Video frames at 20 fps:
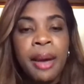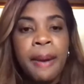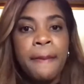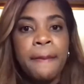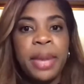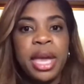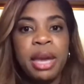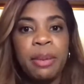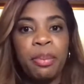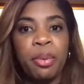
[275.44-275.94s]

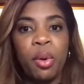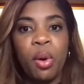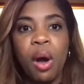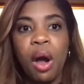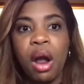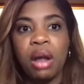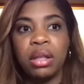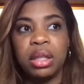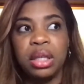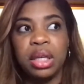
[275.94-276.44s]
People
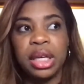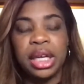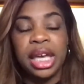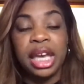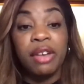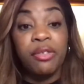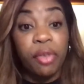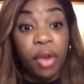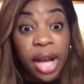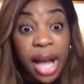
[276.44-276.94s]
are
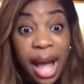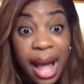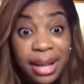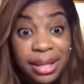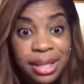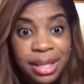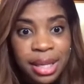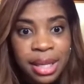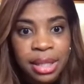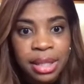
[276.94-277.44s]
looking for
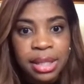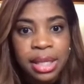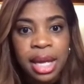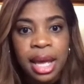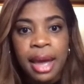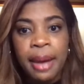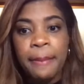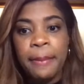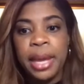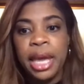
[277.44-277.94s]
content.
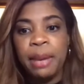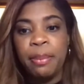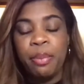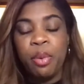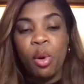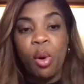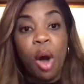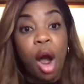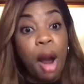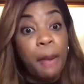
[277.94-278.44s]

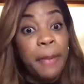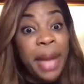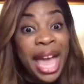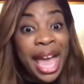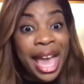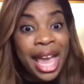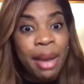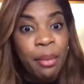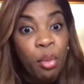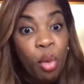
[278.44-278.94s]
People are
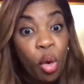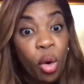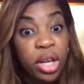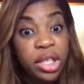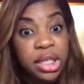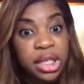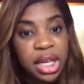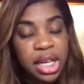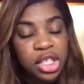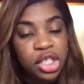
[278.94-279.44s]
paying more
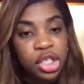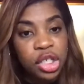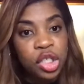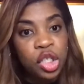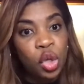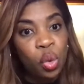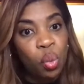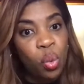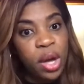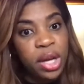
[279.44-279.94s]
attention
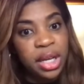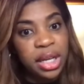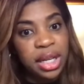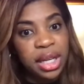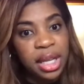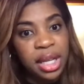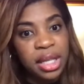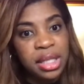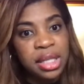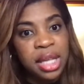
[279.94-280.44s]
to what it
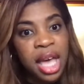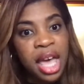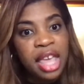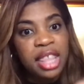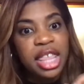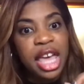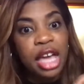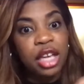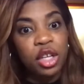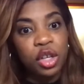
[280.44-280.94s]
is
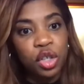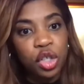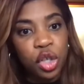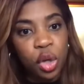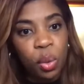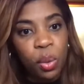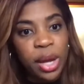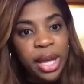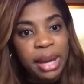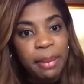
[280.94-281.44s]
that you're
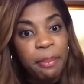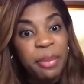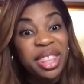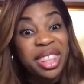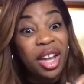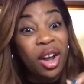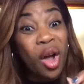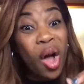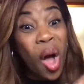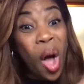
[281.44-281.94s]
doing, but
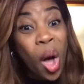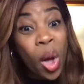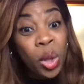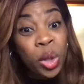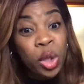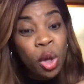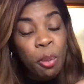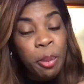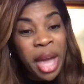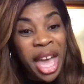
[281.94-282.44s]
they're
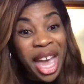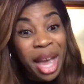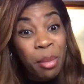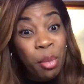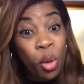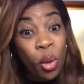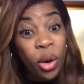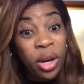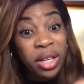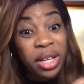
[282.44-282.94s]
also paying
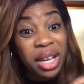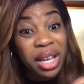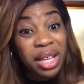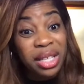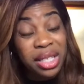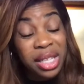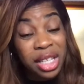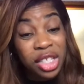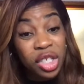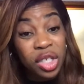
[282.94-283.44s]
more
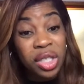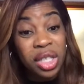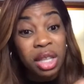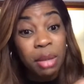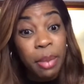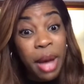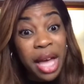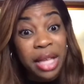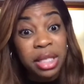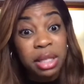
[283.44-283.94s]
attention to the
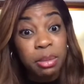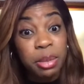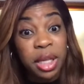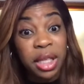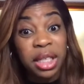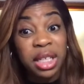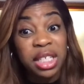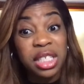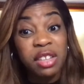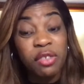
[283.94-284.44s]

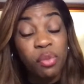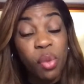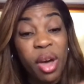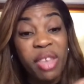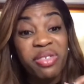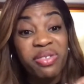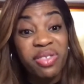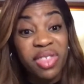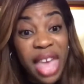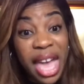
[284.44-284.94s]
possibilities of what
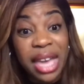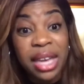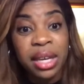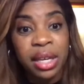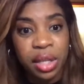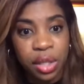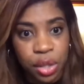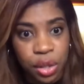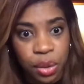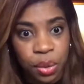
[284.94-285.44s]
they
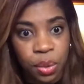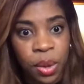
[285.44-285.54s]
could do.